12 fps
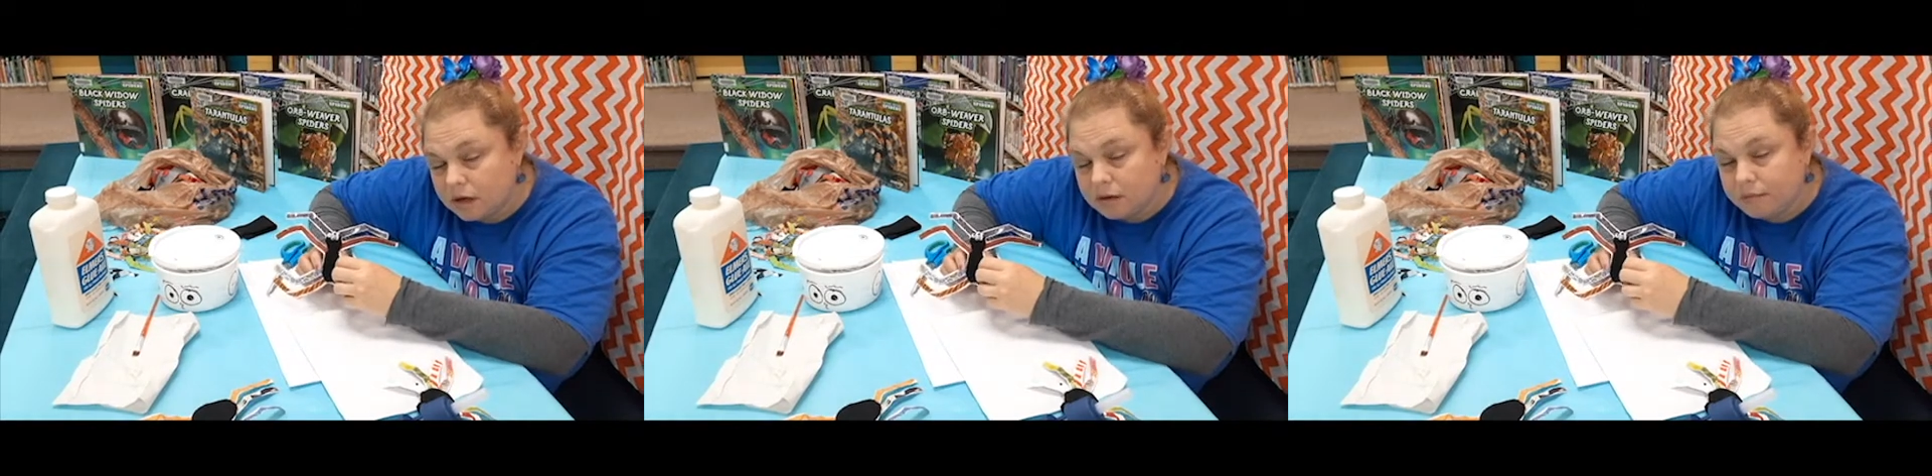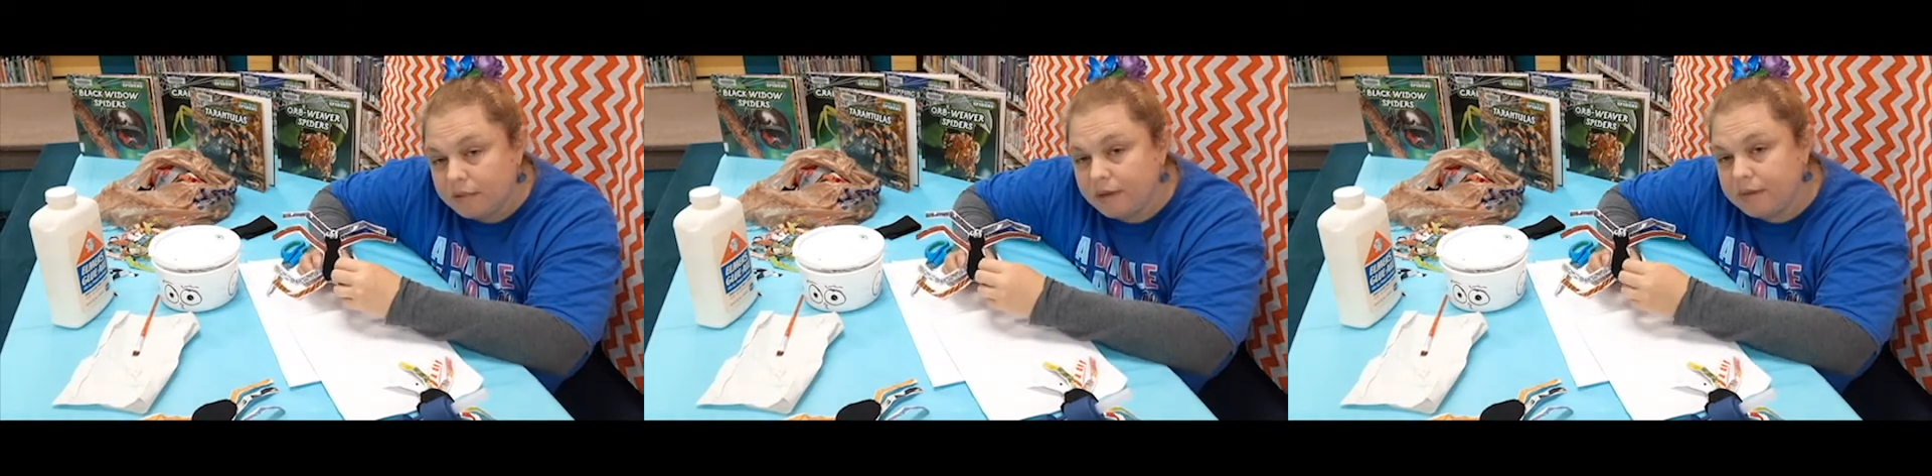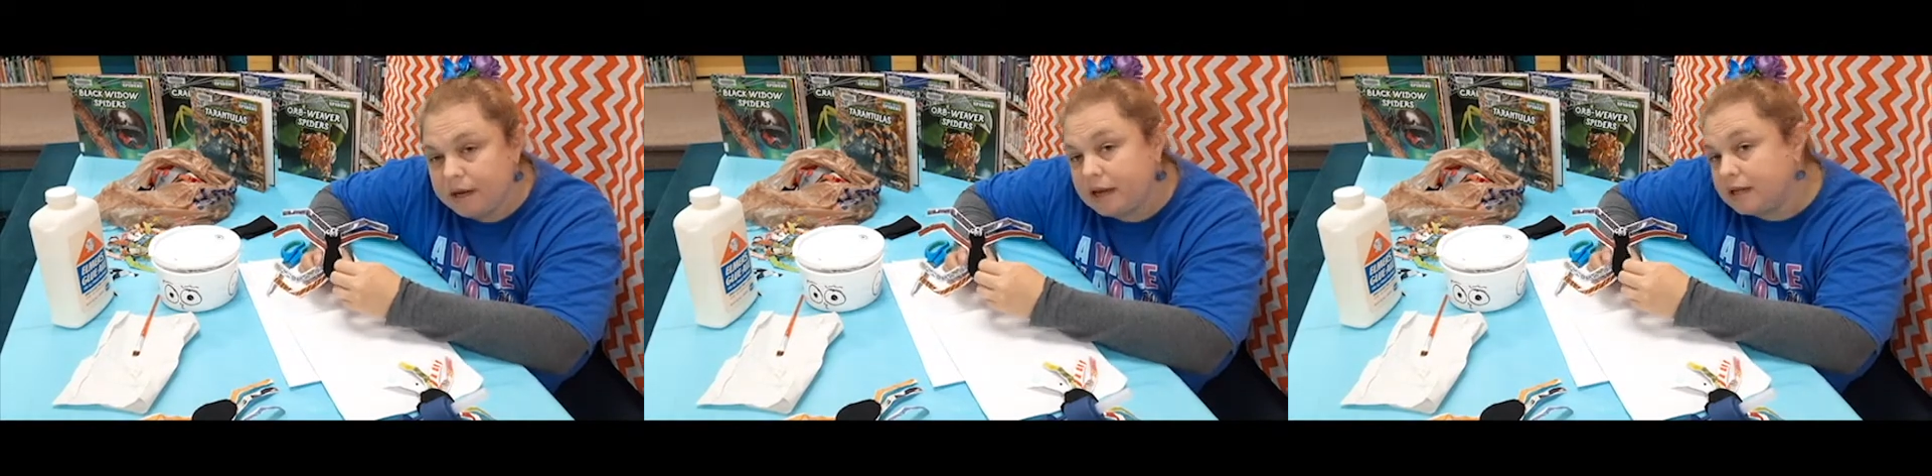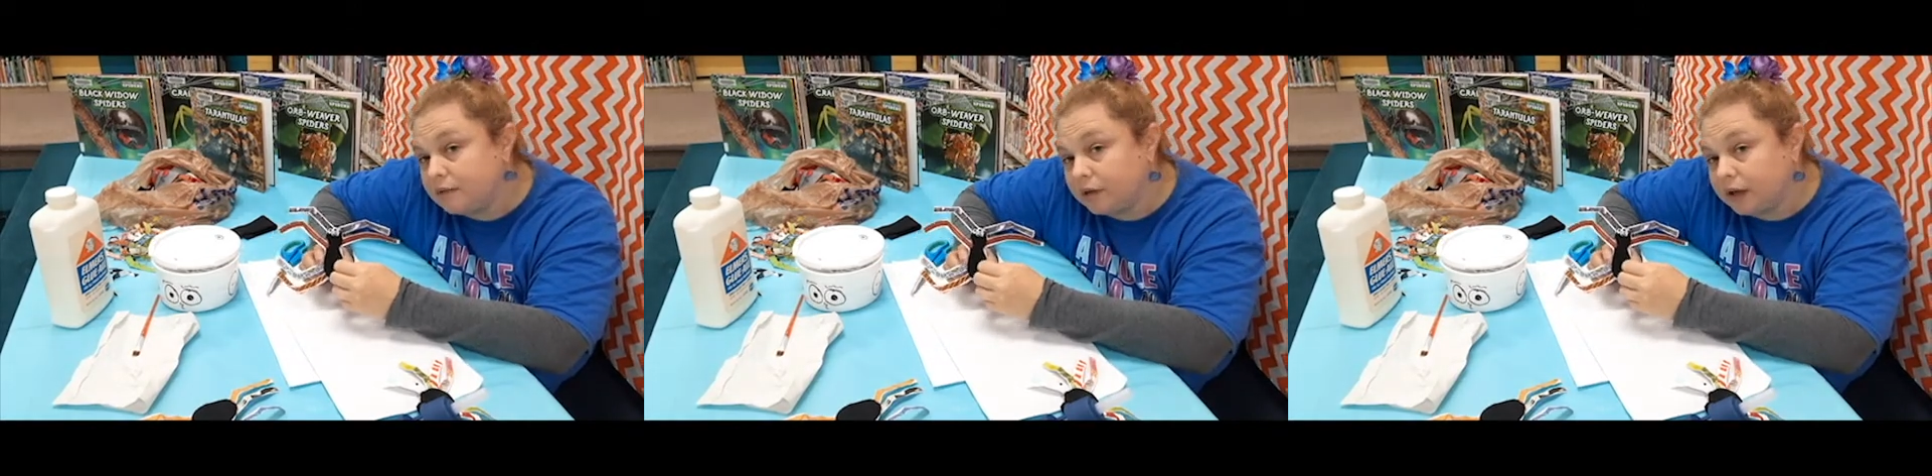But
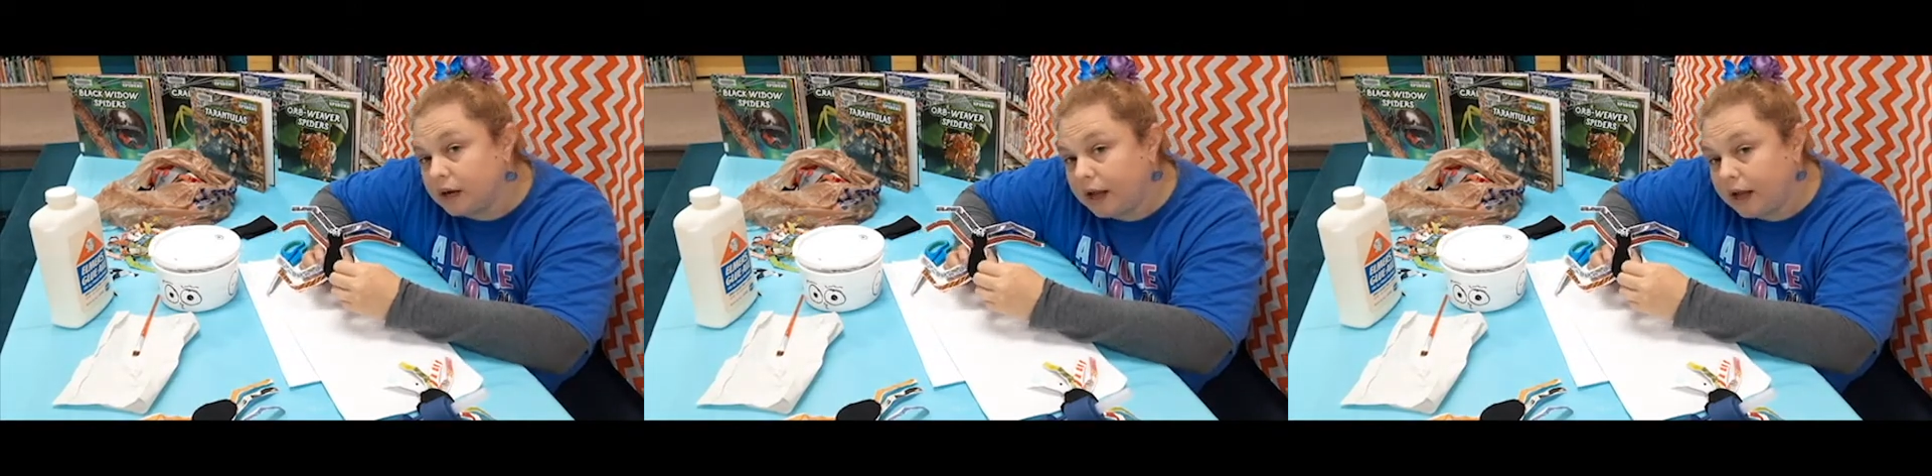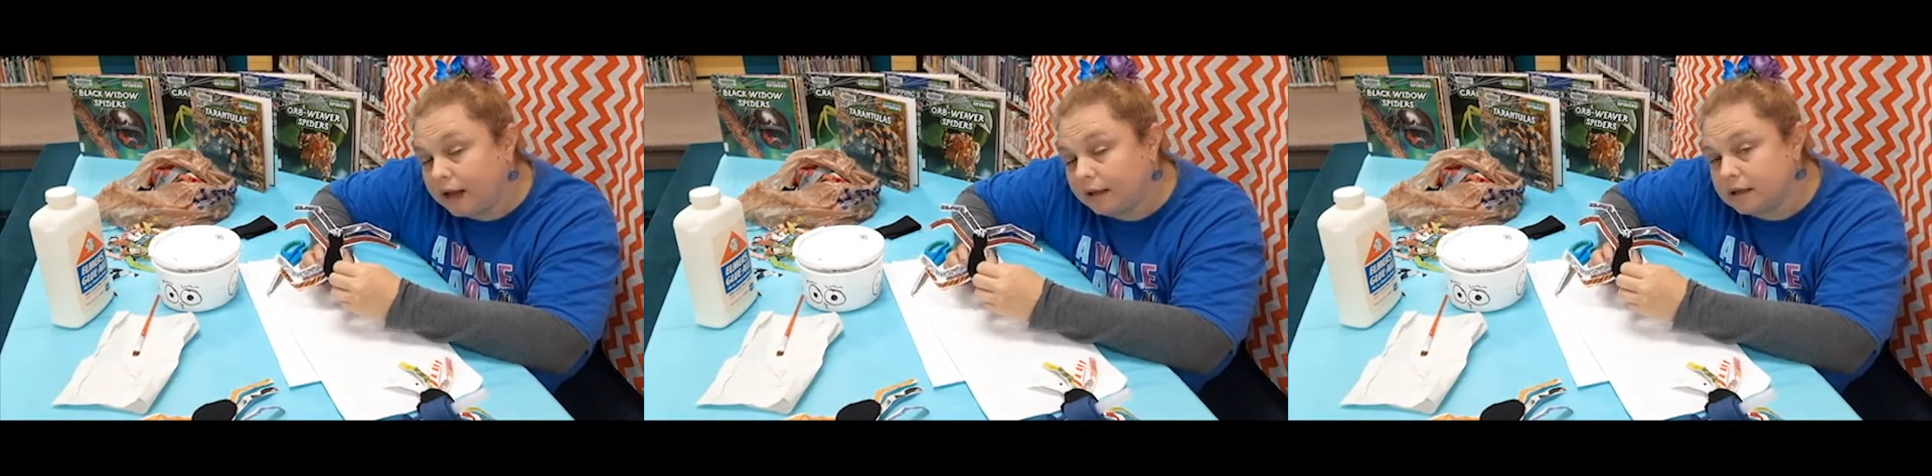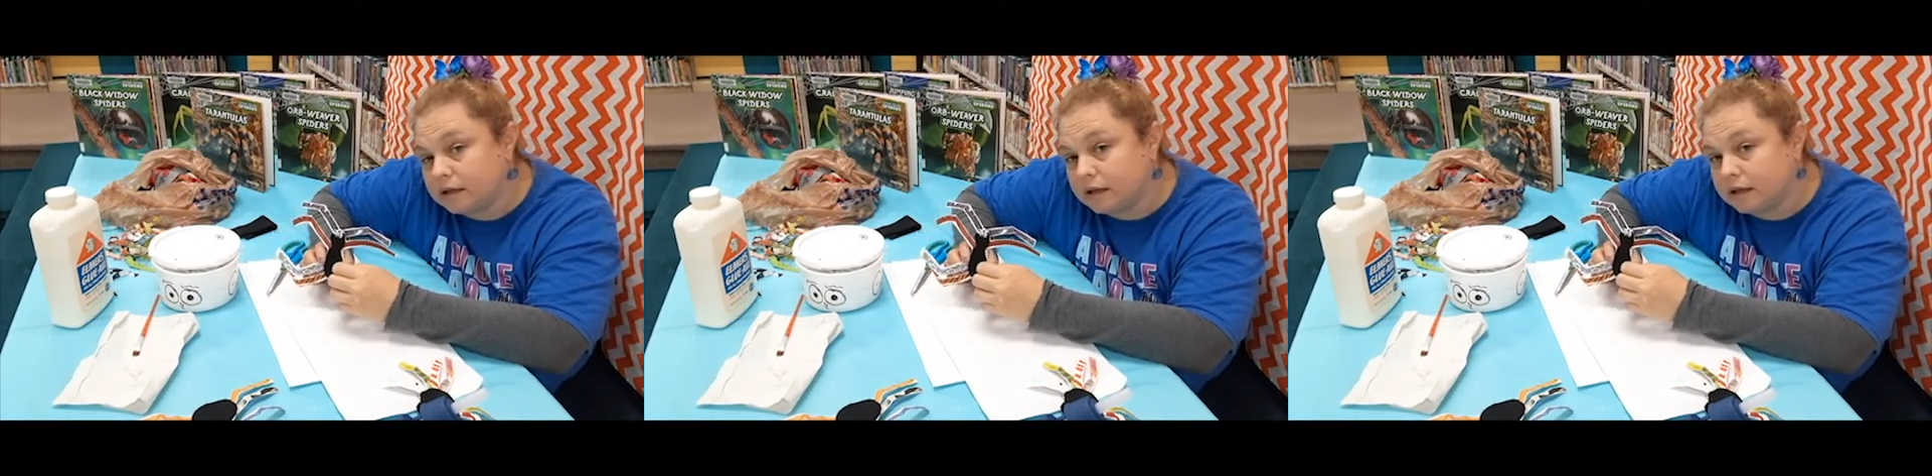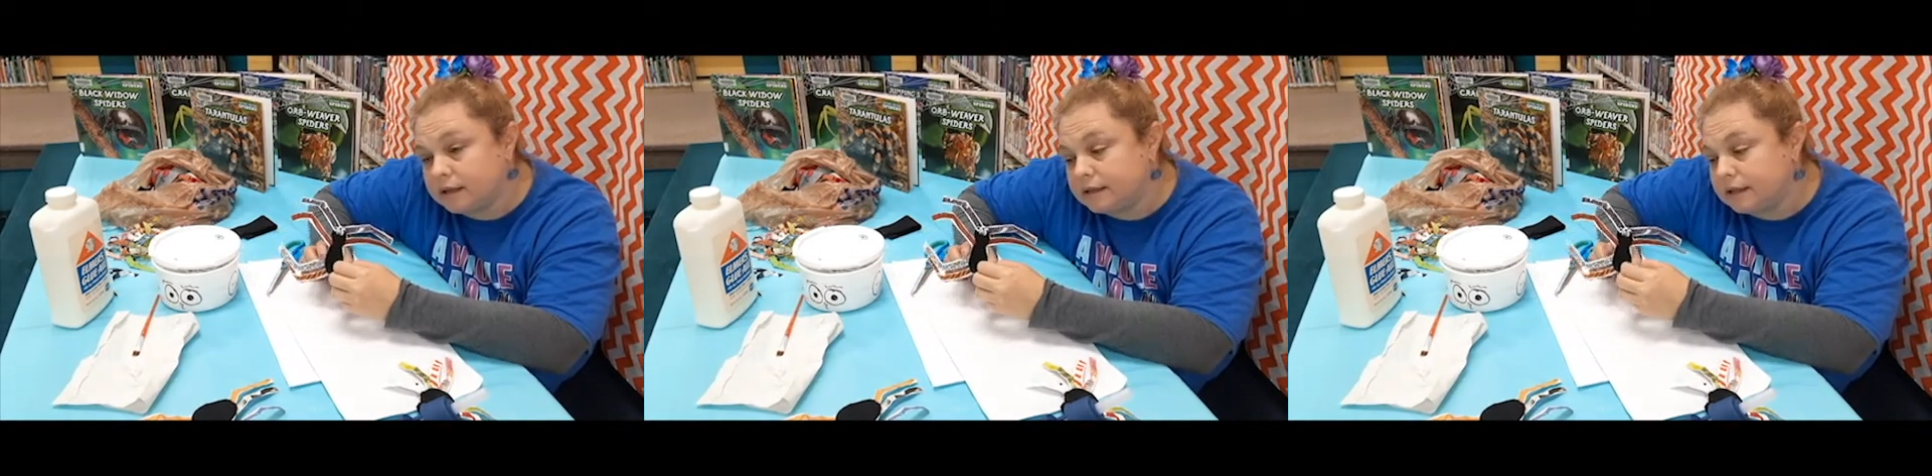because we're going to hang these
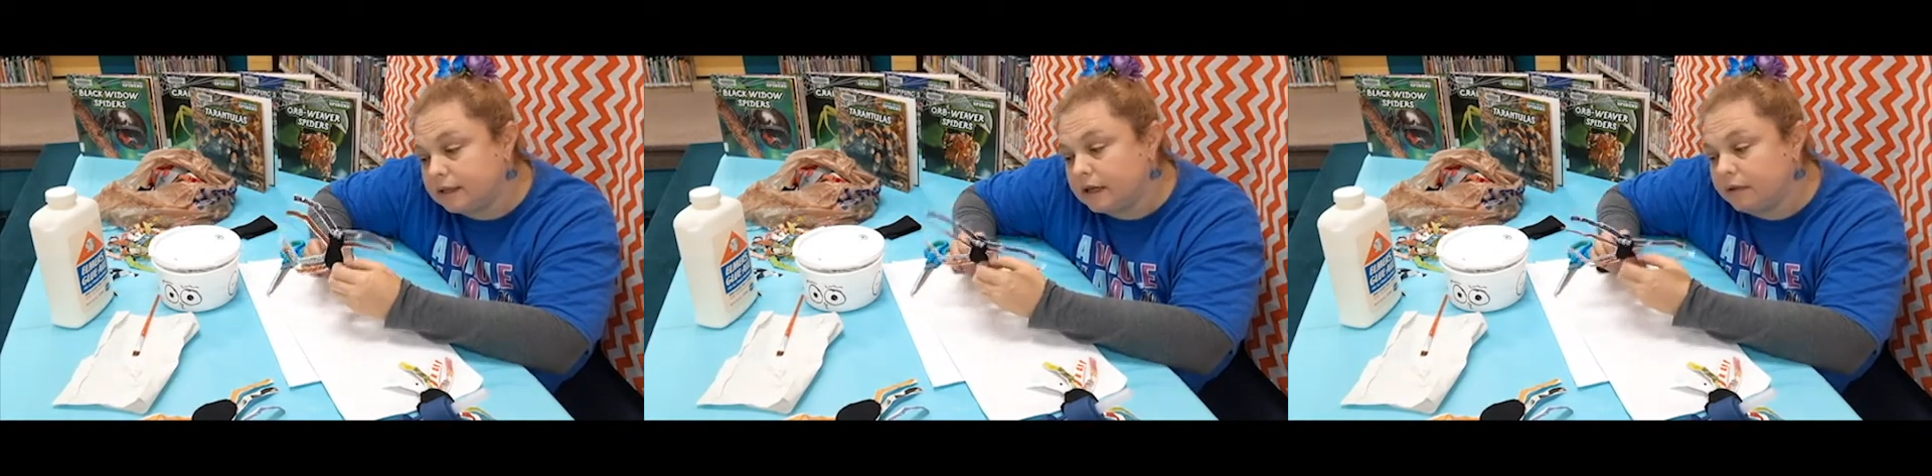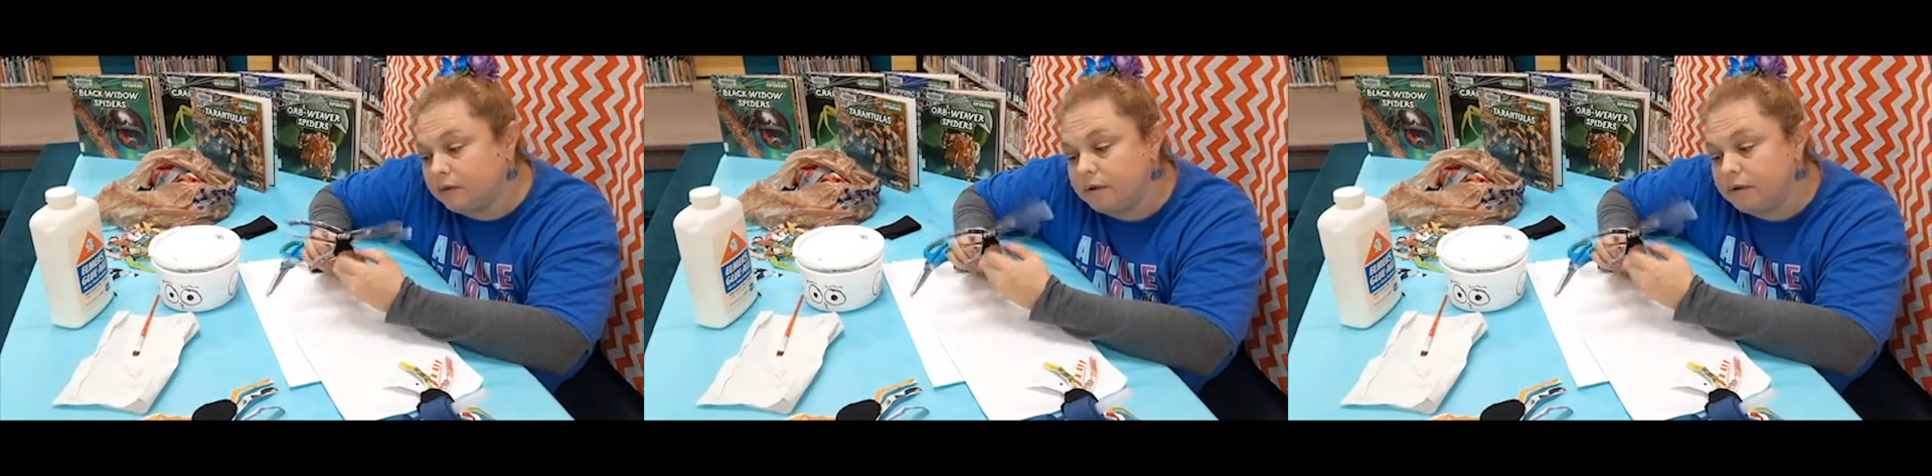on the ceiling,